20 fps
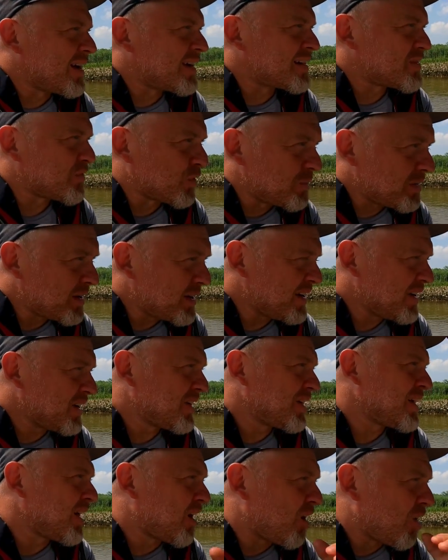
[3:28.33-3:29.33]
lost from
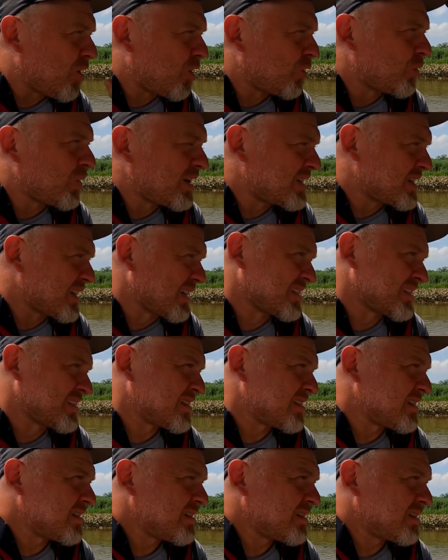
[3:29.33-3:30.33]
here all the way to Texas.
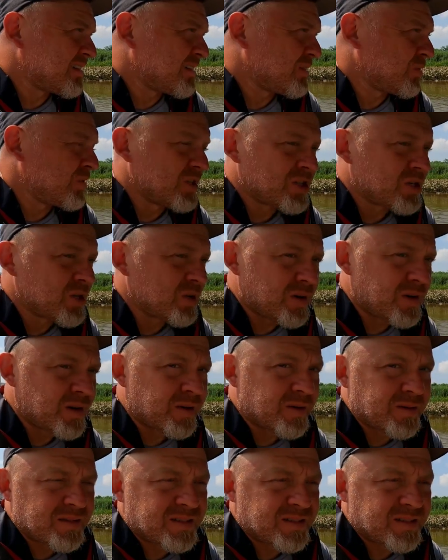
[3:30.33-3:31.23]
We just don't know.